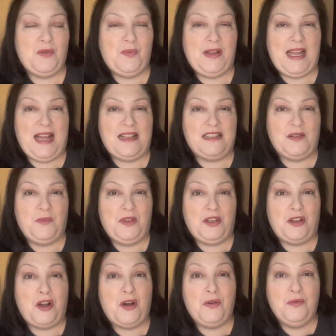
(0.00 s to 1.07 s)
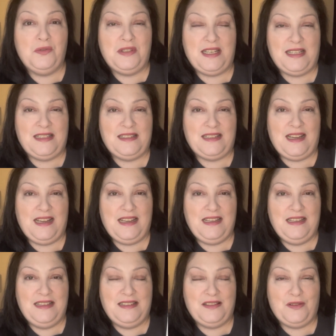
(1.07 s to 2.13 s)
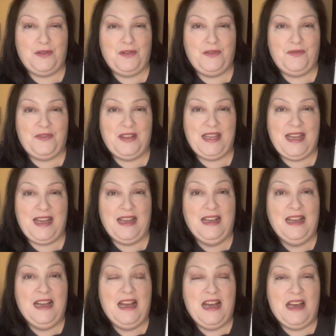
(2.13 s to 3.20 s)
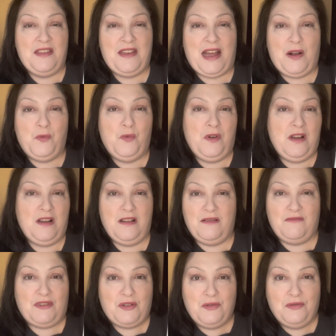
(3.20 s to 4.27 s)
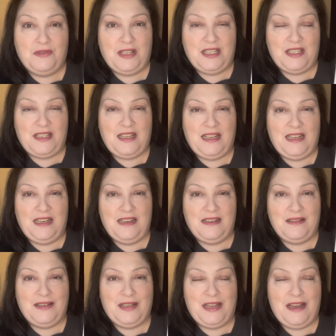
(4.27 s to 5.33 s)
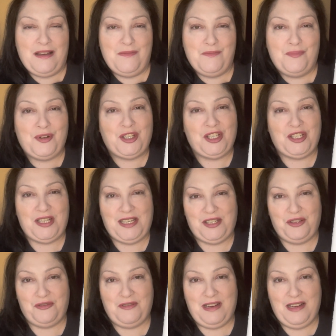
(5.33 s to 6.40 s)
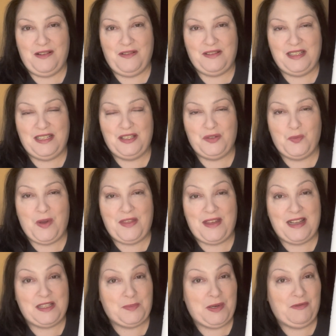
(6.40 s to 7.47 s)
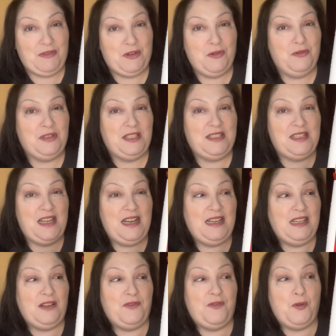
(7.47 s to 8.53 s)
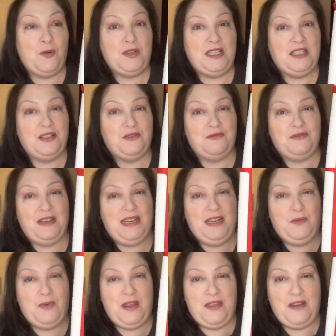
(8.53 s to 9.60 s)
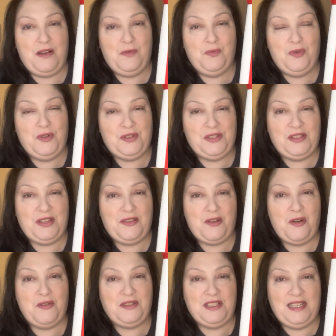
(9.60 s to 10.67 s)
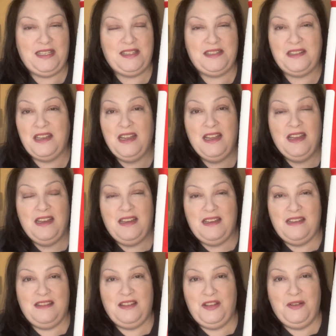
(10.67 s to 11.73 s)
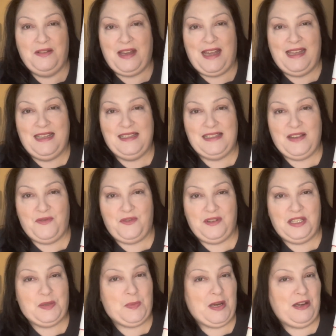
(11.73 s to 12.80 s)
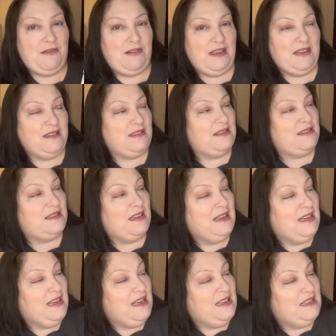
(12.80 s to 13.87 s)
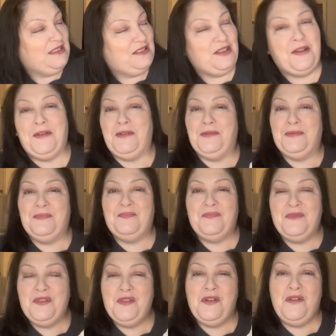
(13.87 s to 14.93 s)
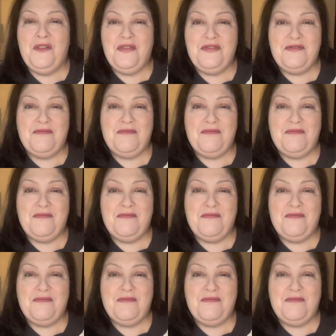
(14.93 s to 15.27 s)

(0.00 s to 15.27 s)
we had some of the coldest days of the year that were recorded in British history since weather has been recorded. Certainly the 40-degree weather was the hottest the UK has ever experienced, so not